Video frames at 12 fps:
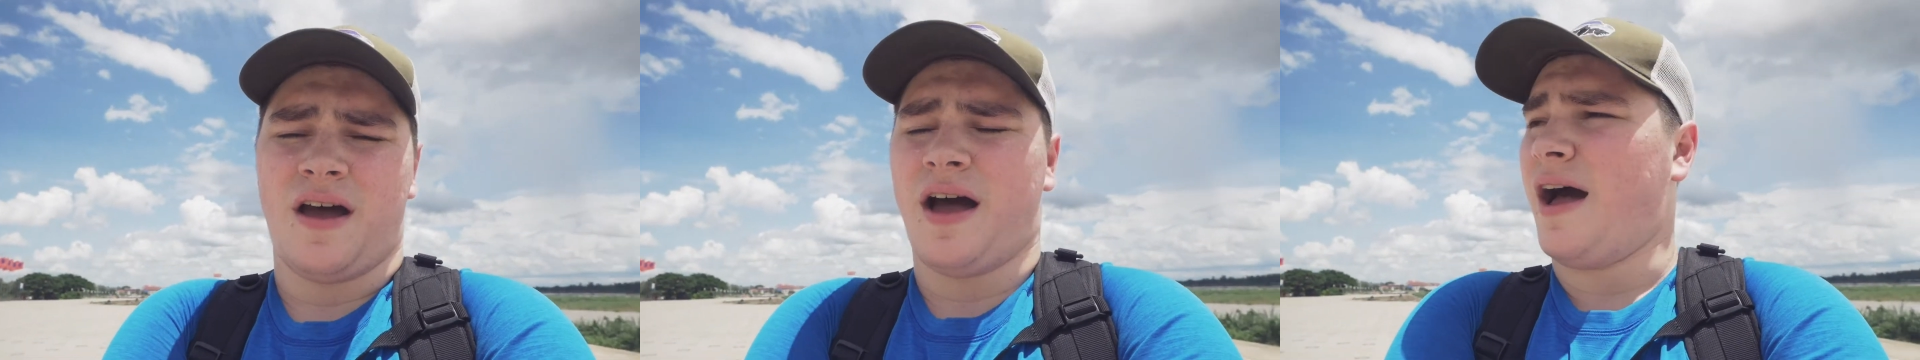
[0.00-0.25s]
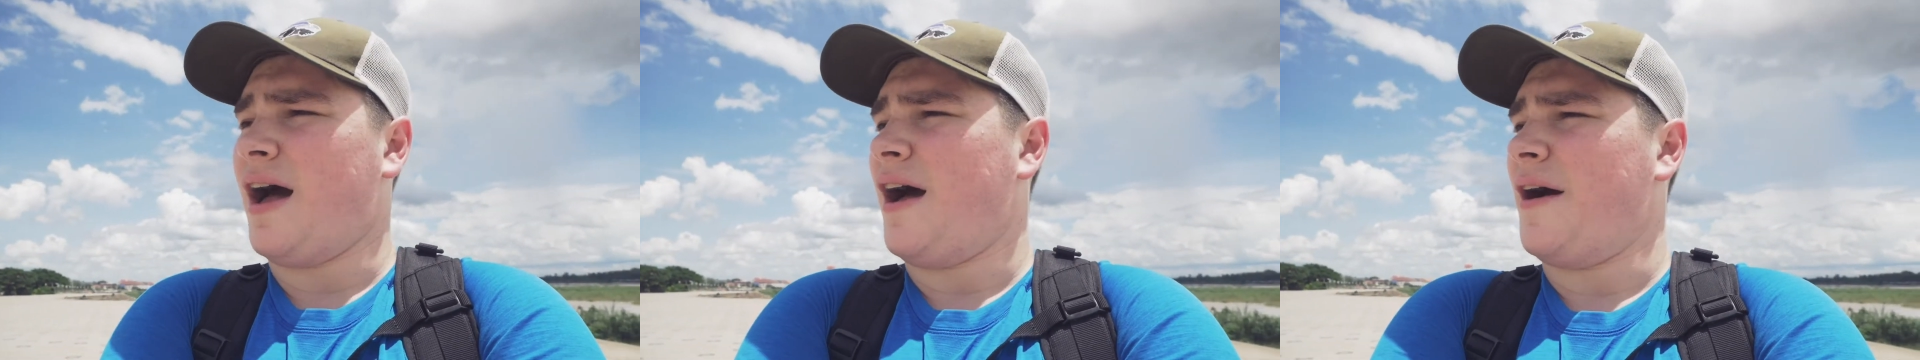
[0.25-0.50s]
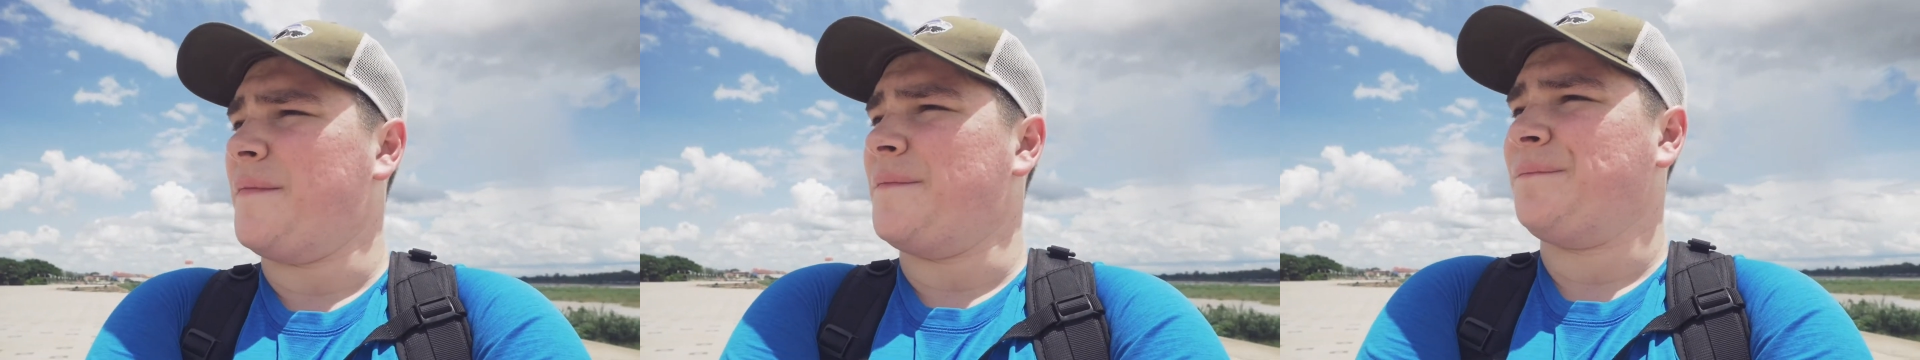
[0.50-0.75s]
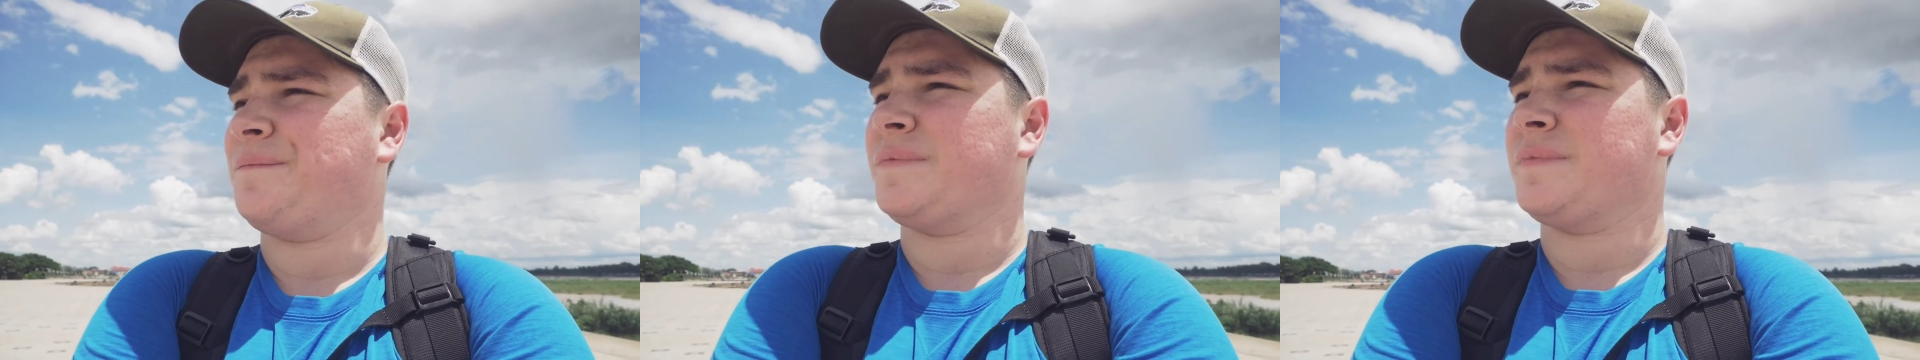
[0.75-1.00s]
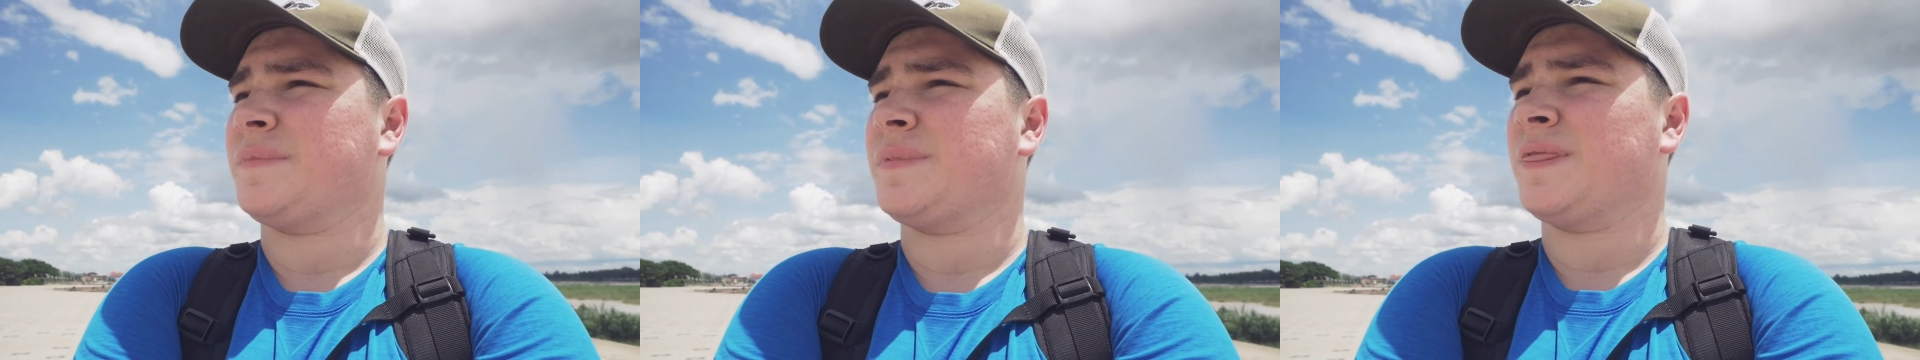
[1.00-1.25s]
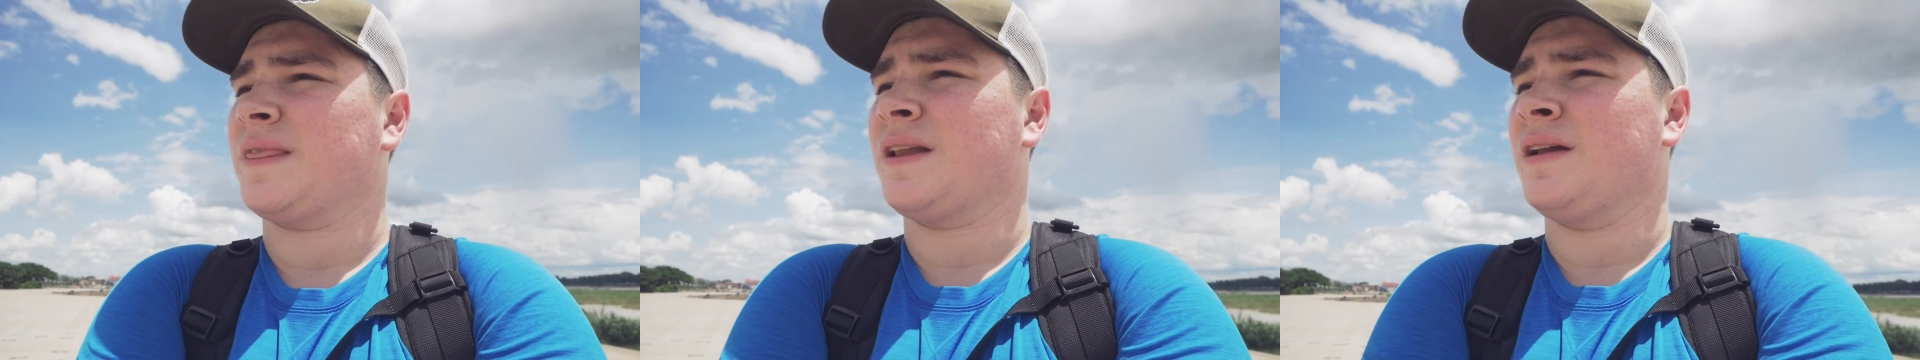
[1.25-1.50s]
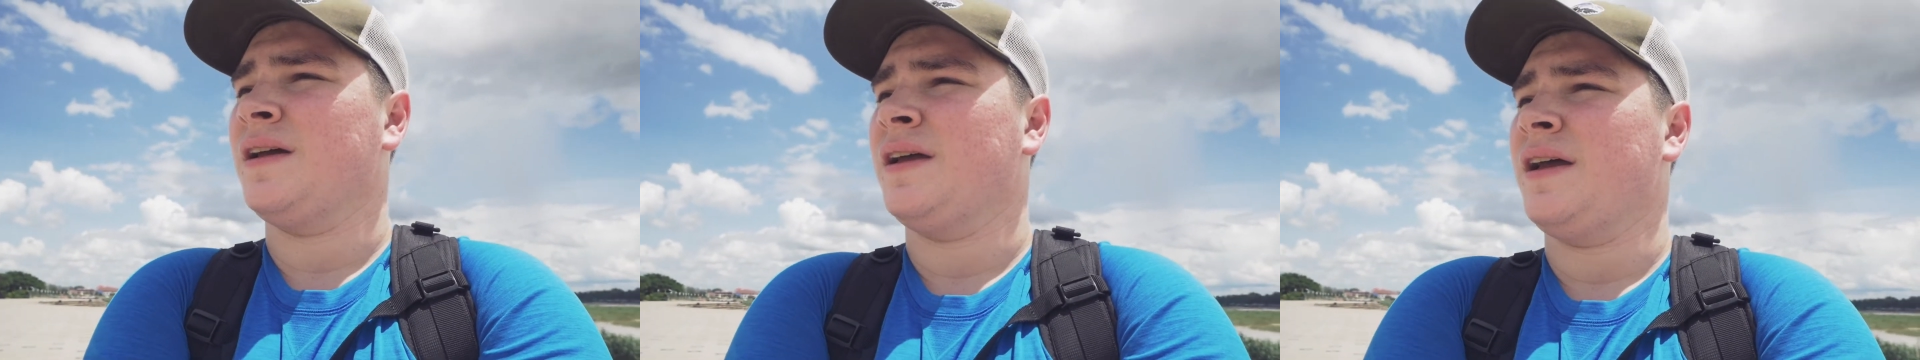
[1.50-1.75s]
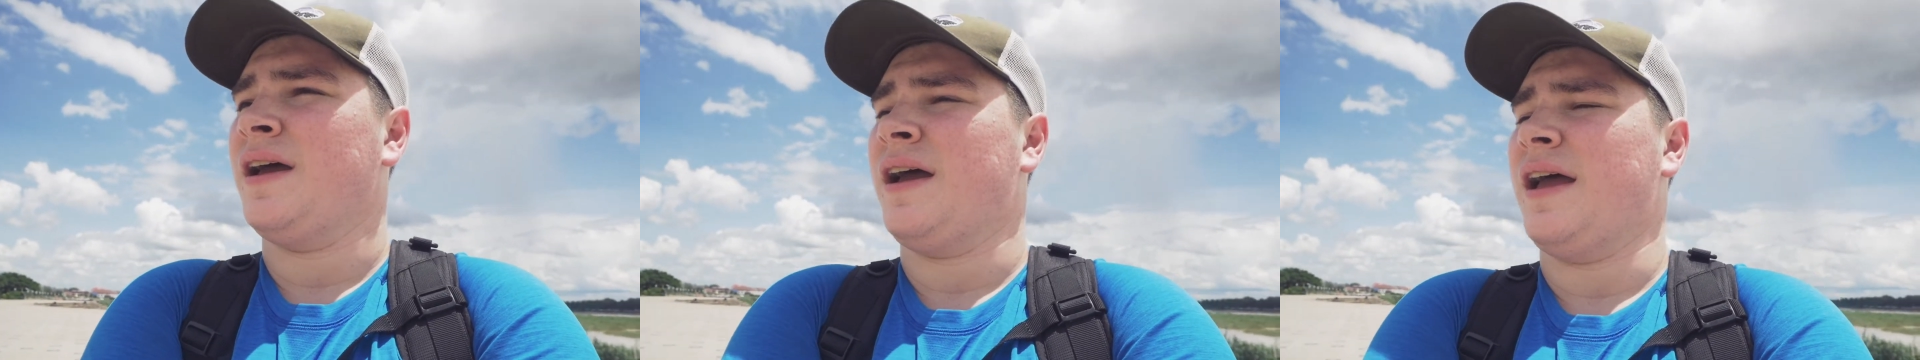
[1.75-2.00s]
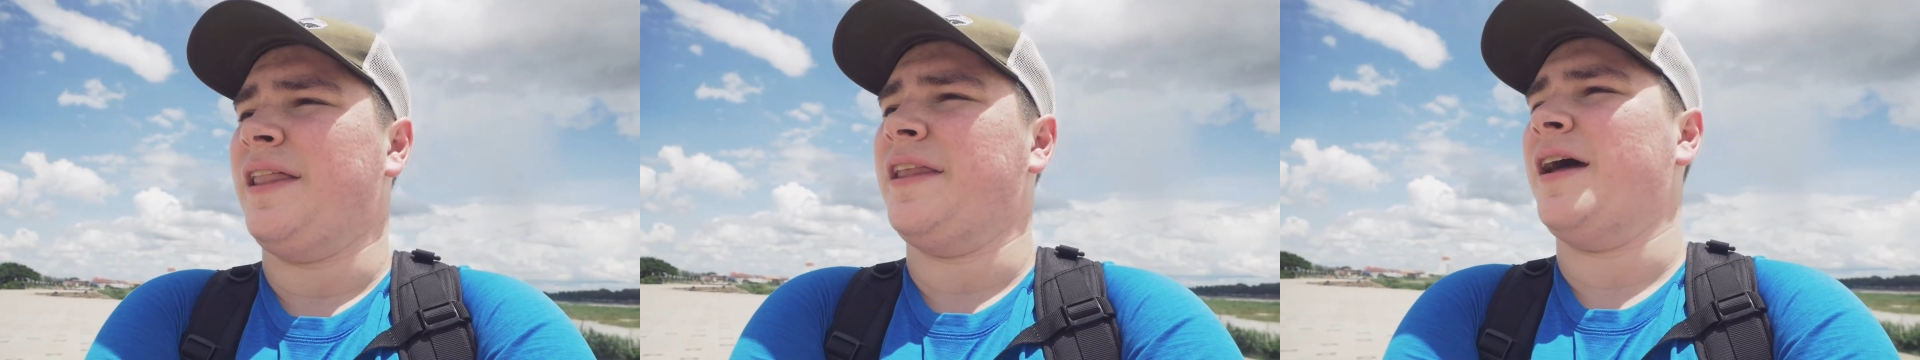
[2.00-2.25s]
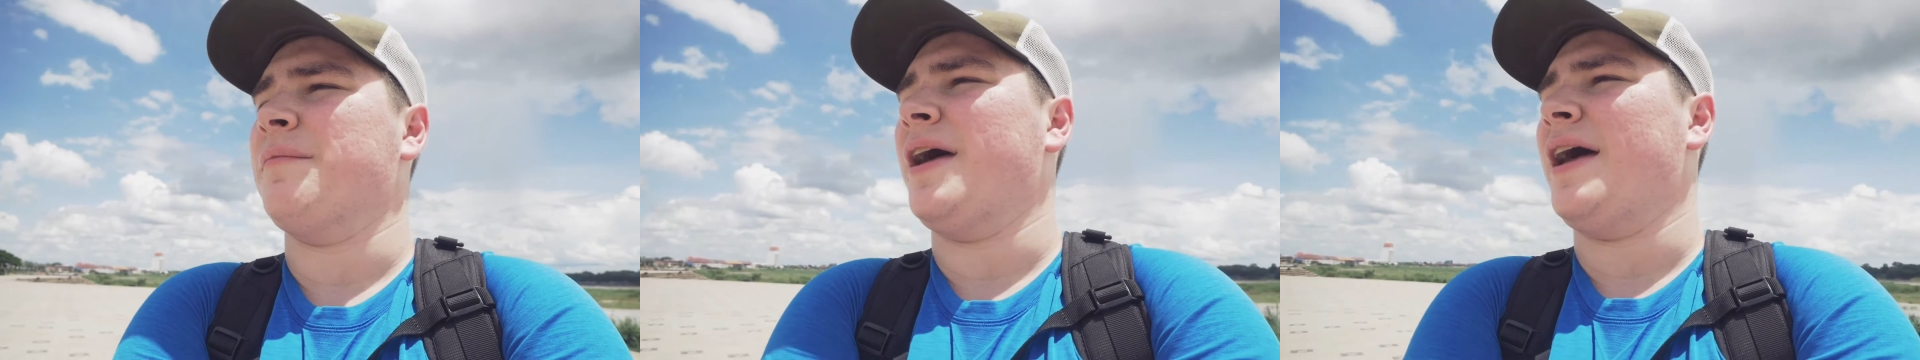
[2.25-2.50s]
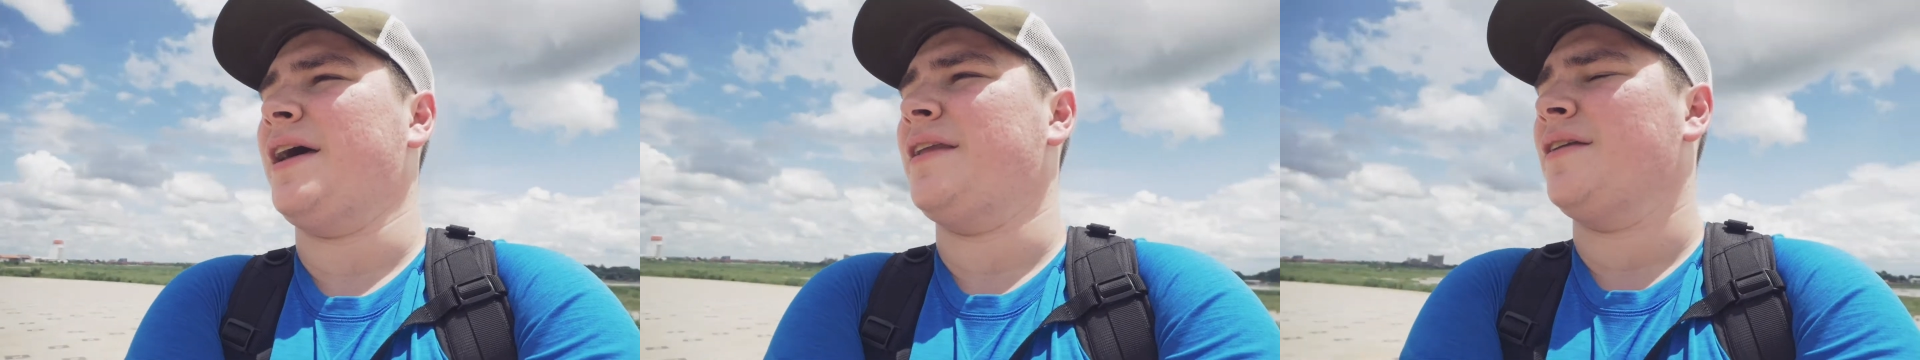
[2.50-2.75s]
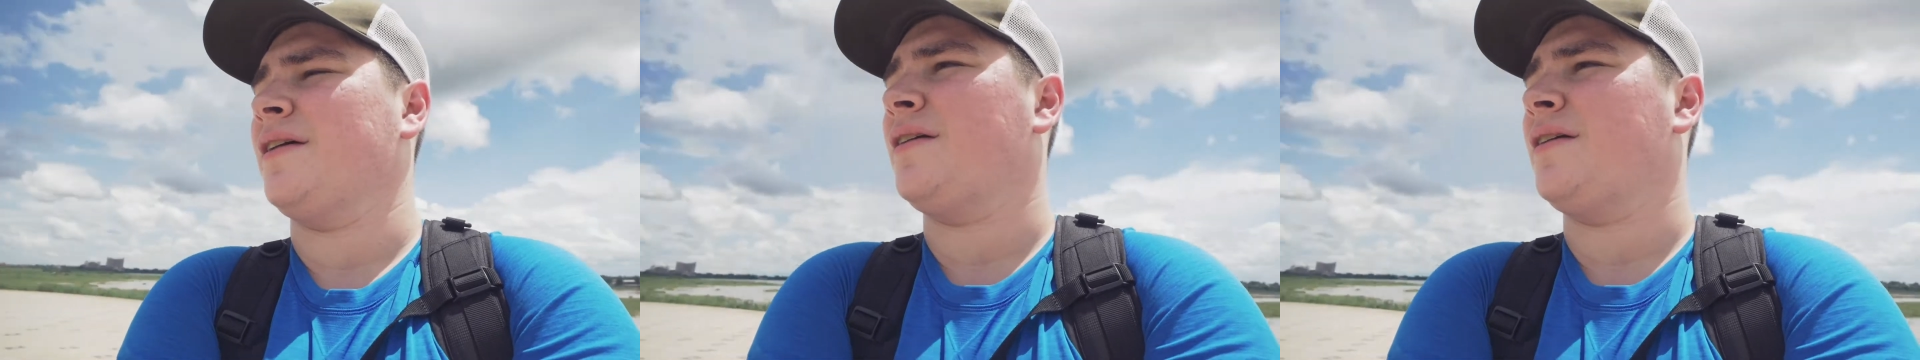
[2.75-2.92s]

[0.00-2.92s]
And then I met